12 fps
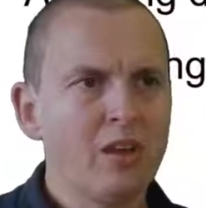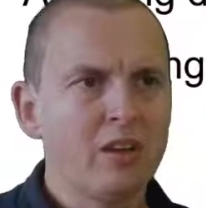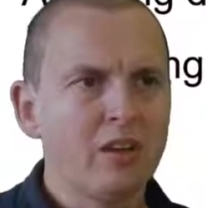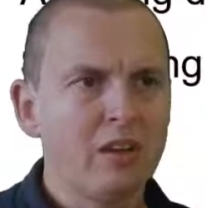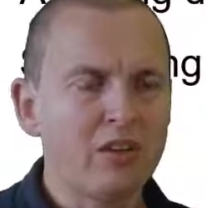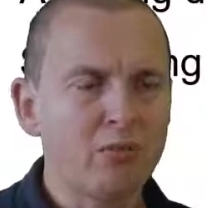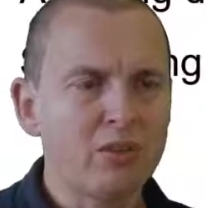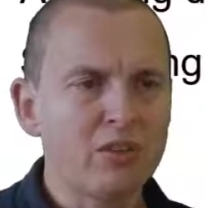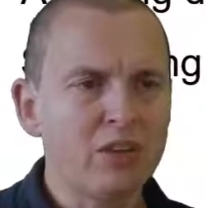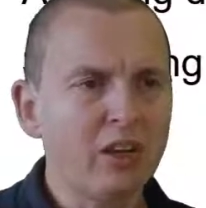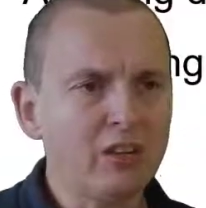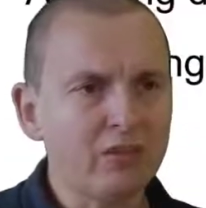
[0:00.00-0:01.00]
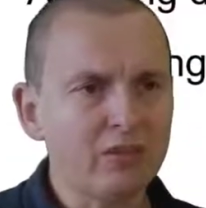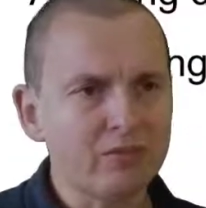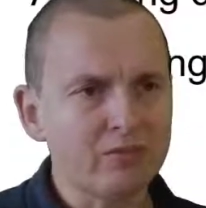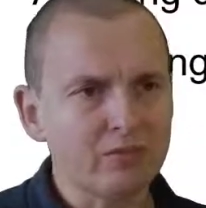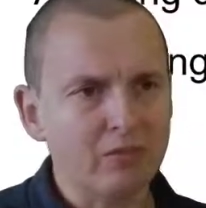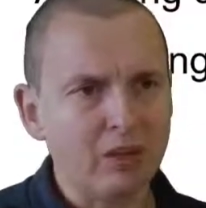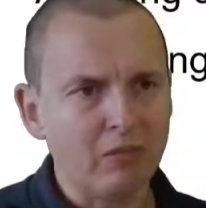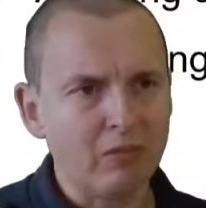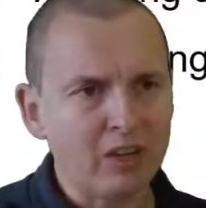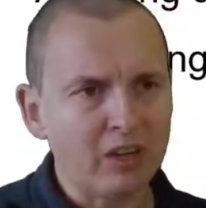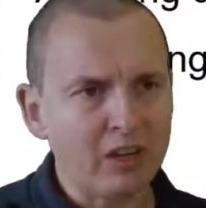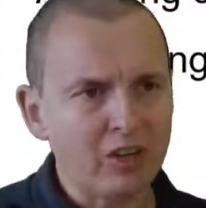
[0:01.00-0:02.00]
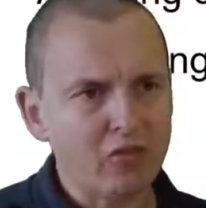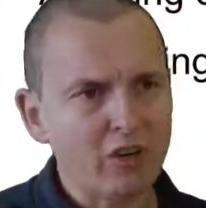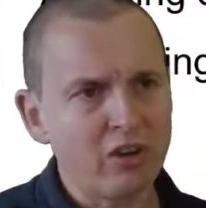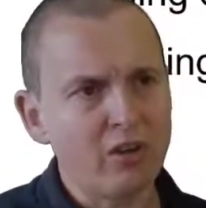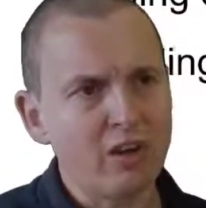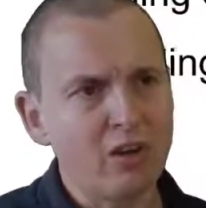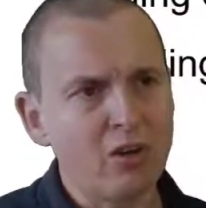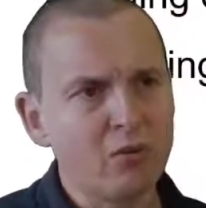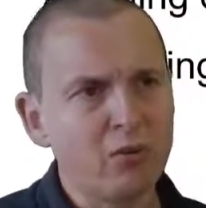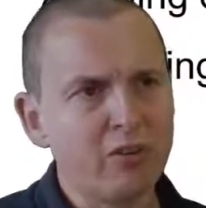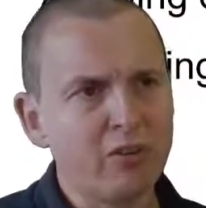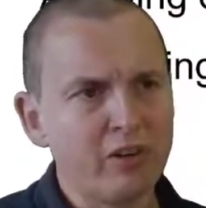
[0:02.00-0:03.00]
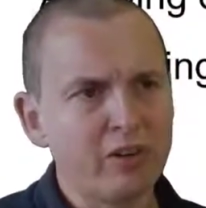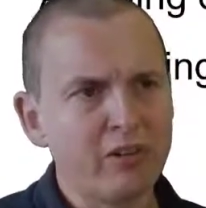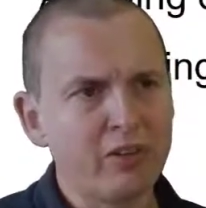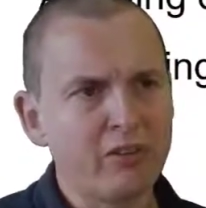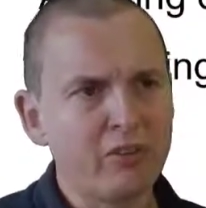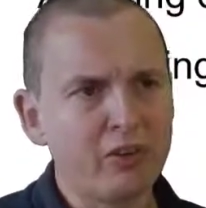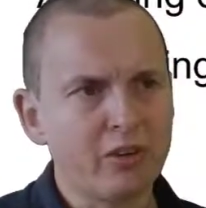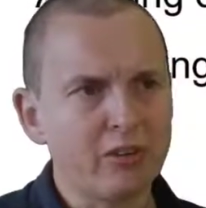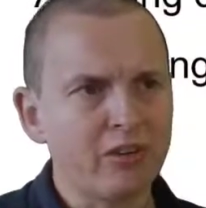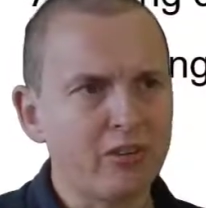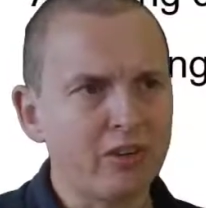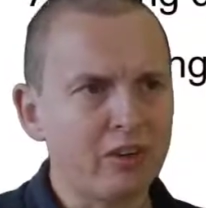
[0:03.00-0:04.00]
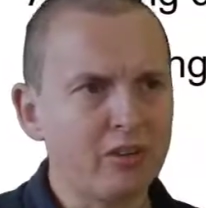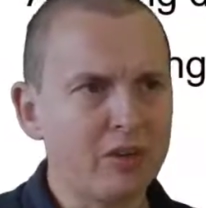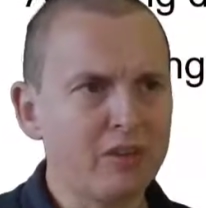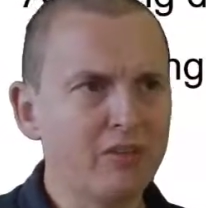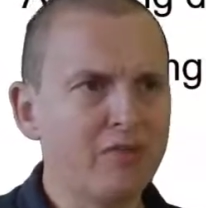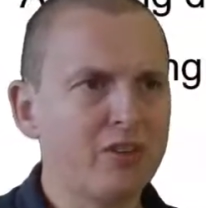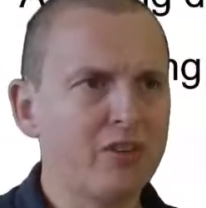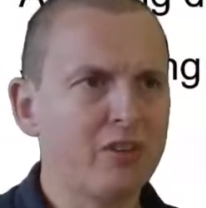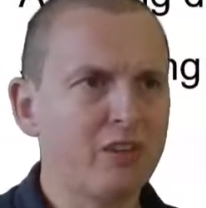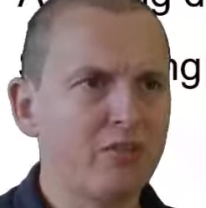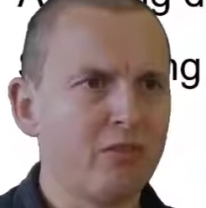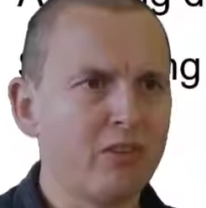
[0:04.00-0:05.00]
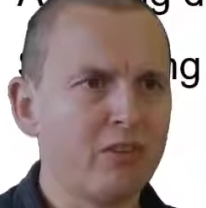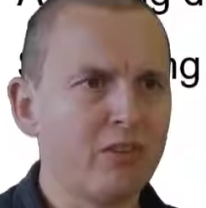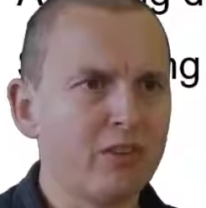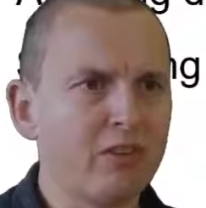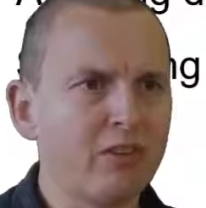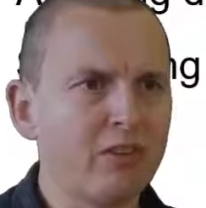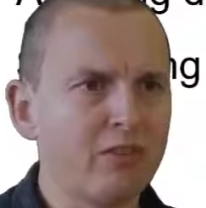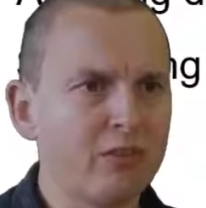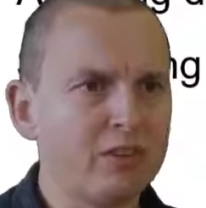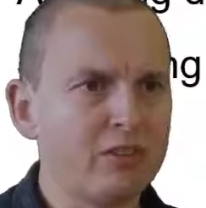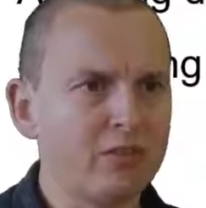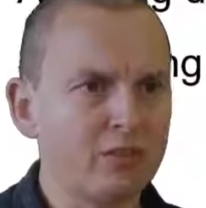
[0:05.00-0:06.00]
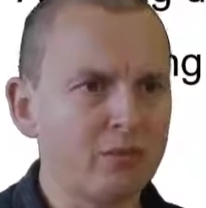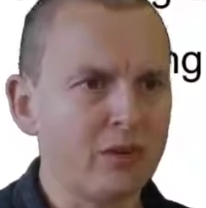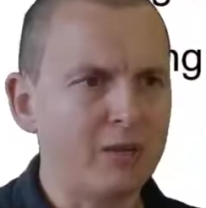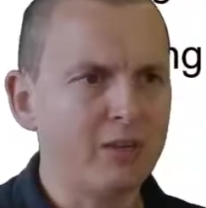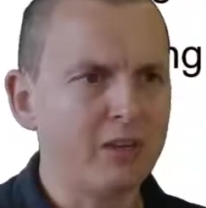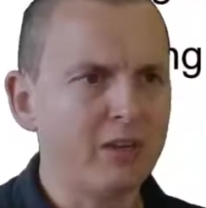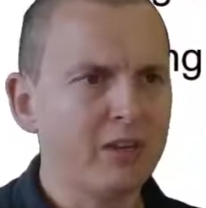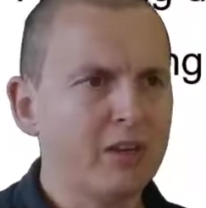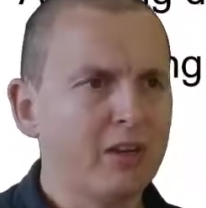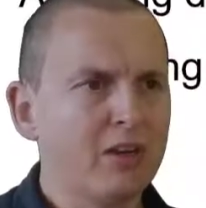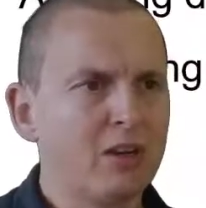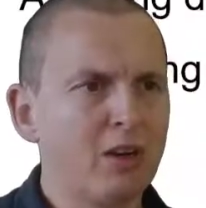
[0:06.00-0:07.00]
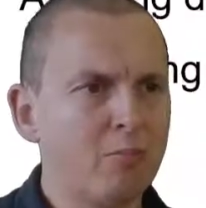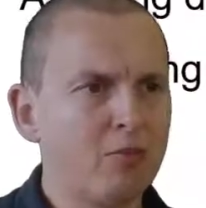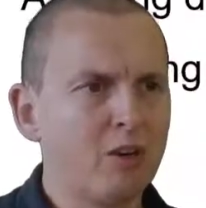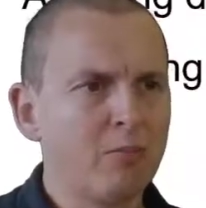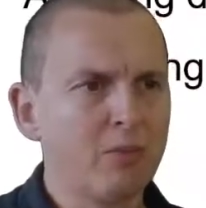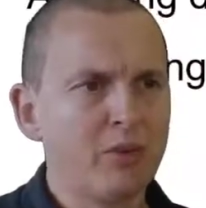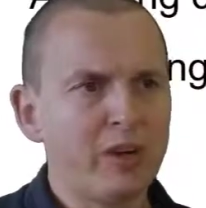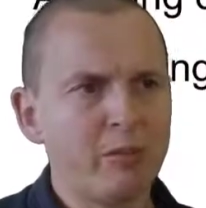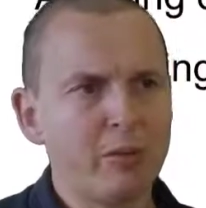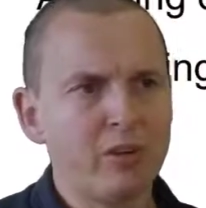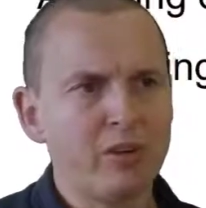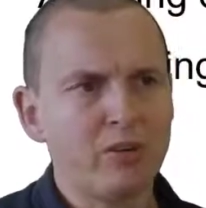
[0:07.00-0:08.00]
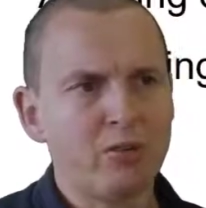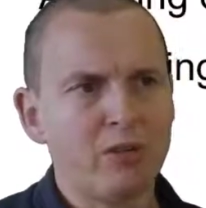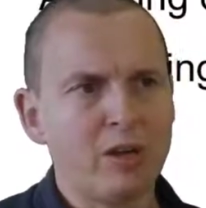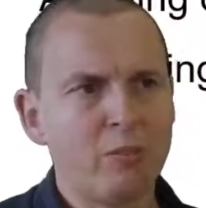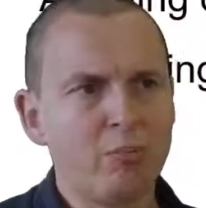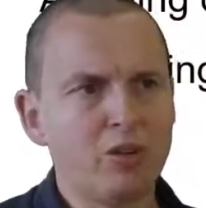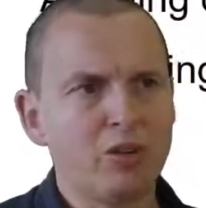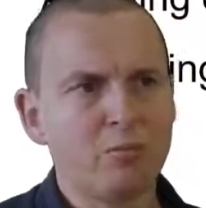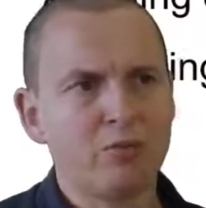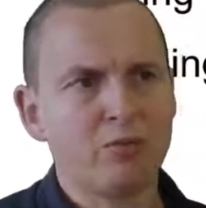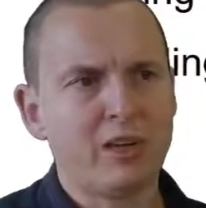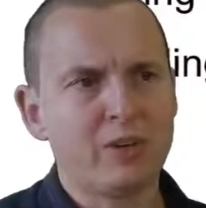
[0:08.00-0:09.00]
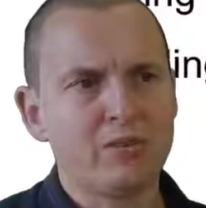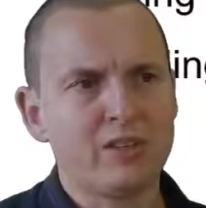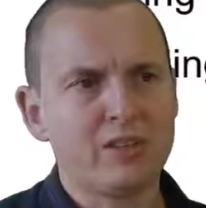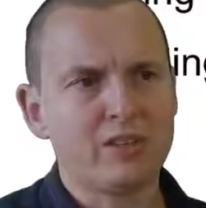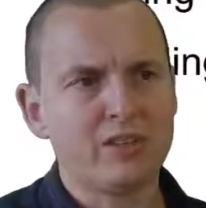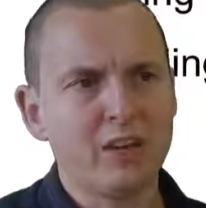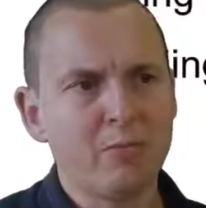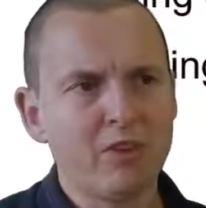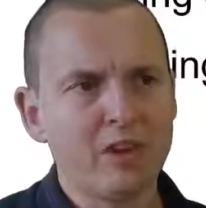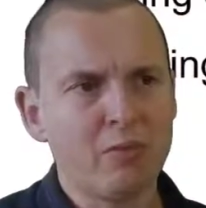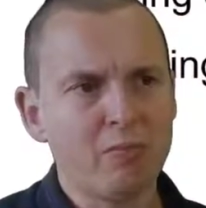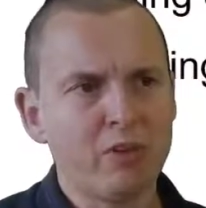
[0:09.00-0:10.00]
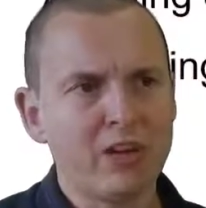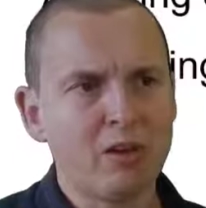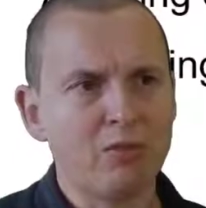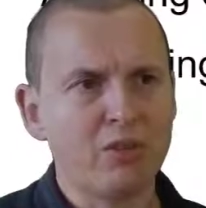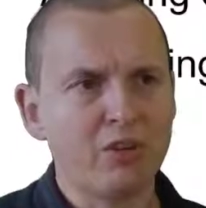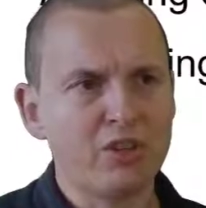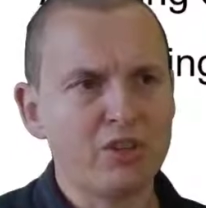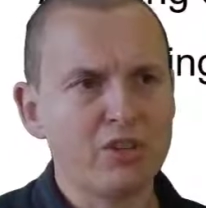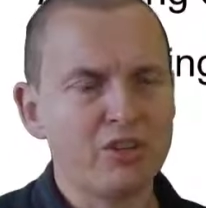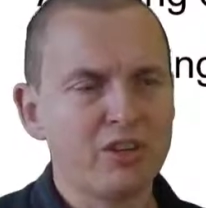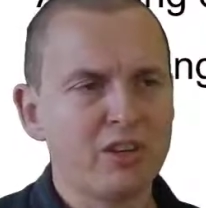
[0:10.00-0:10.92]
As a result, we can actually now configure these circuits quite efficiently. So this is, for instance, a routing problem where we wanted to route multiple routes at the same time without collisions.